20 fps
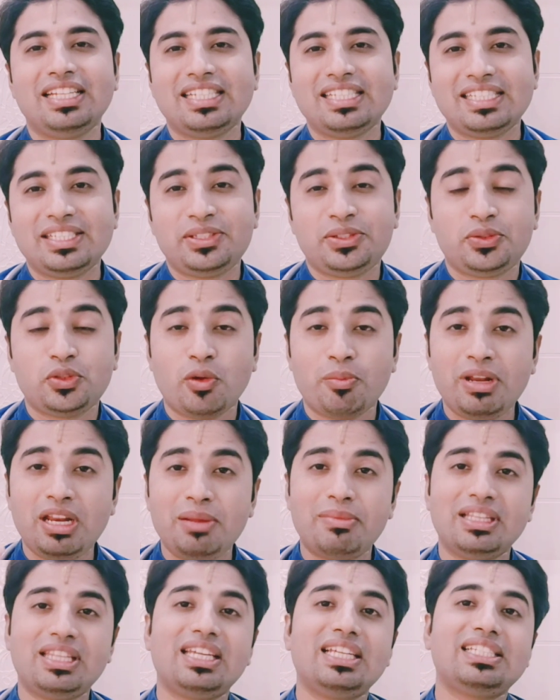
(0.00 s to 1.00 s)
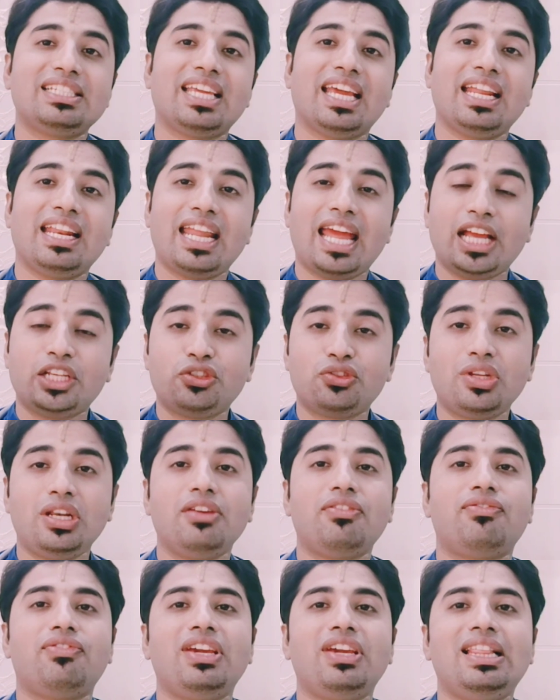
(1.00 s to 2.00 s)
So many mothers can actually
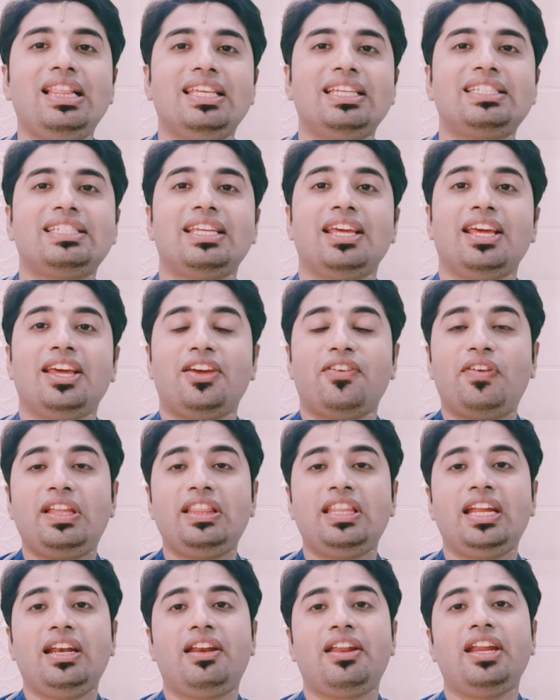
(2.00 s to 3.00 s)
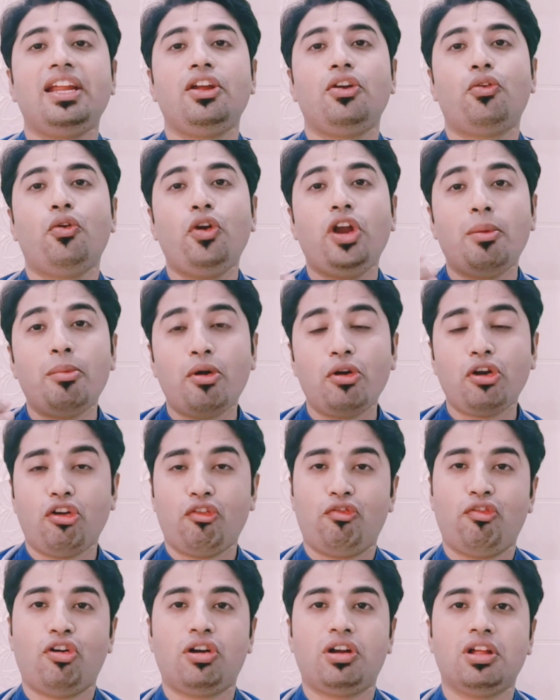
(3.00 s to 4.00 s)
feel this when they drink good amount
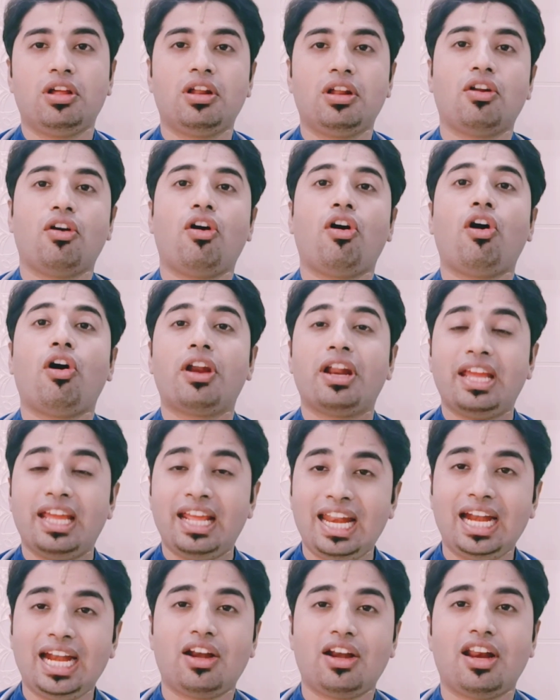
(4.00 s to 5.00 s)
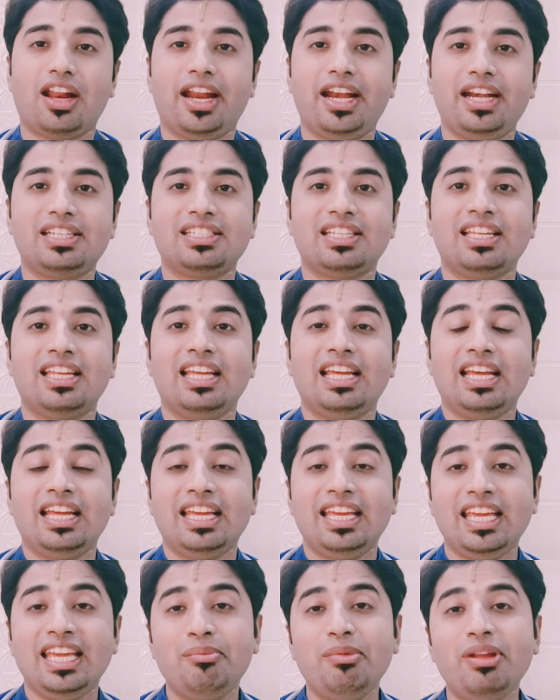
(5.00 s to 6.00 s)
of water or electrolytes.
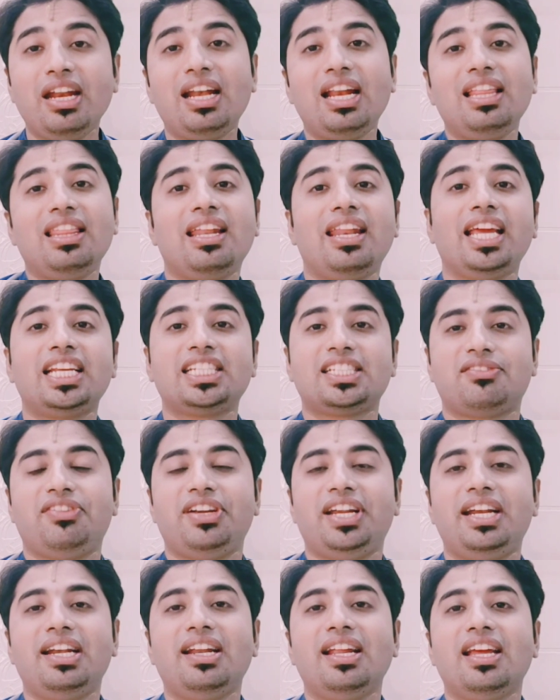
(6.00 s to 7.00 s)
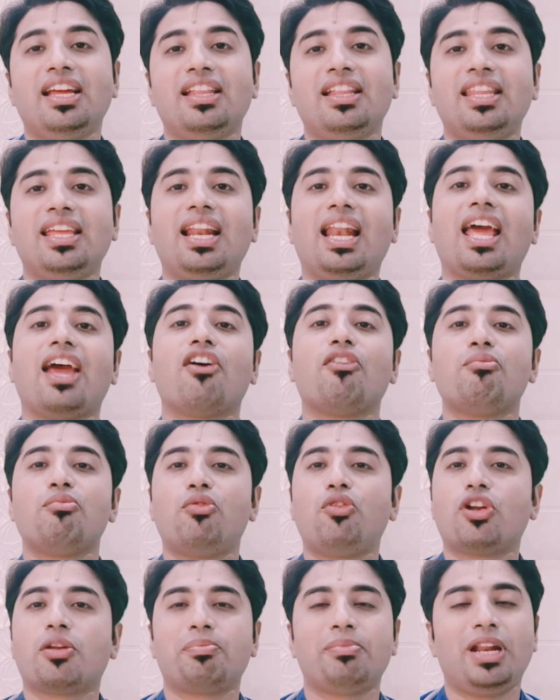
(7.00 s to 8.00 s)
Immediately the next feed they'll have
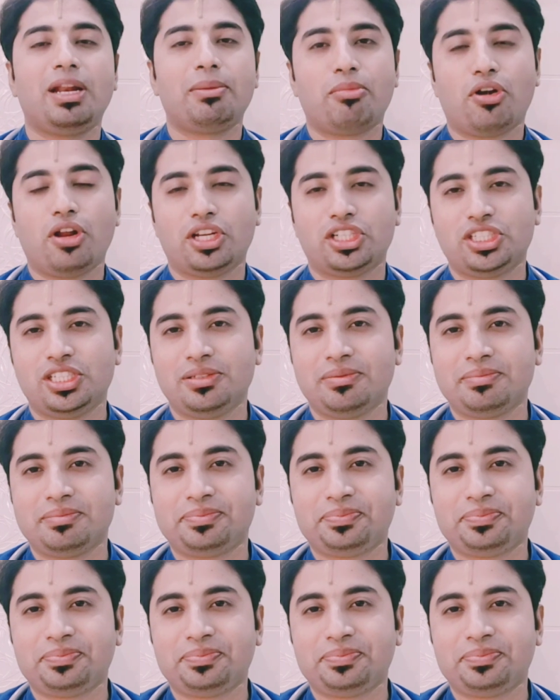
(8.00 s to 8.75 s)
more milk production.